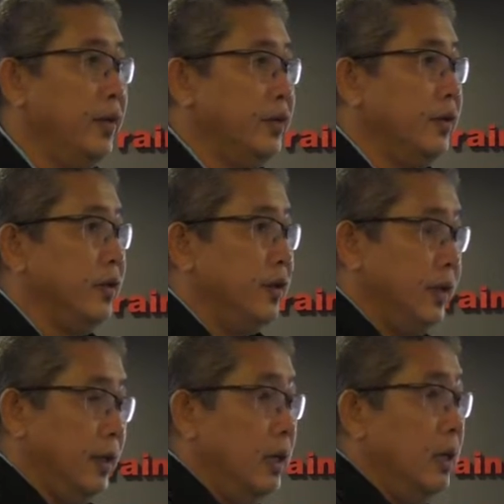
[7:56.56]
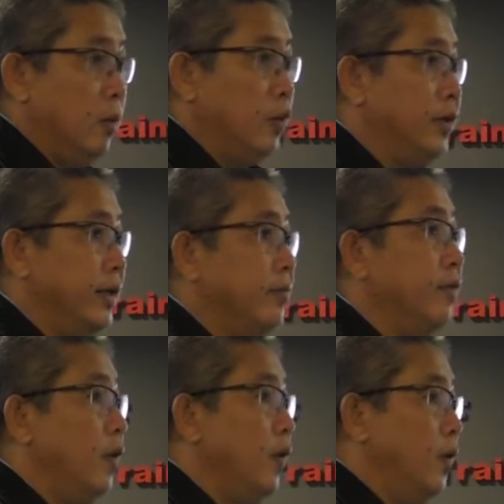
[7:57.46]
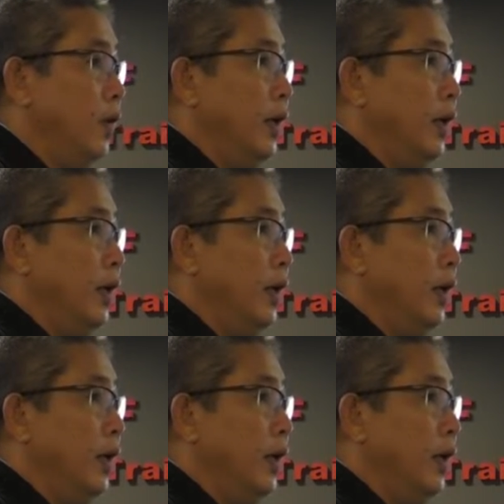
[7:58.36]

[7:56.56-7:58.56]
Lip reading: on certain process and flow.